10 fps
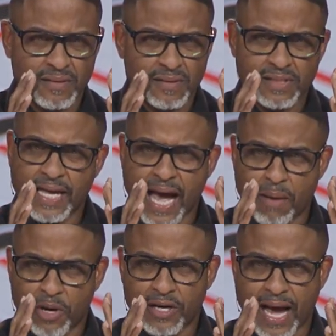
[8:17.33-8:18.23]
stay
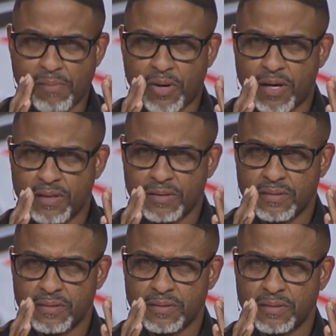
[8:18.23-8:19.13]
eyeball to eyeball.
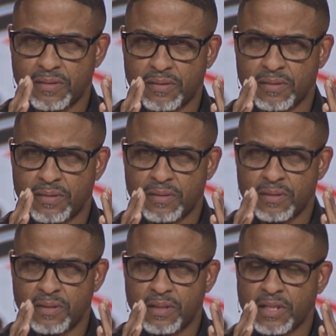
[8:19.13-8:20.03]

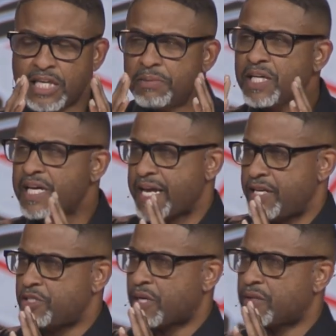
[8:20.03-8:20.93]
Keep looking at
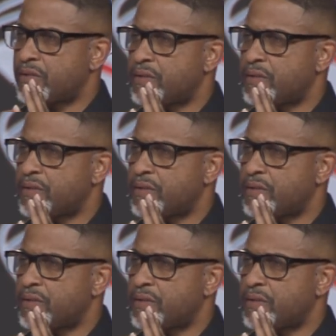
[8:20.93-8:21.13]
each other.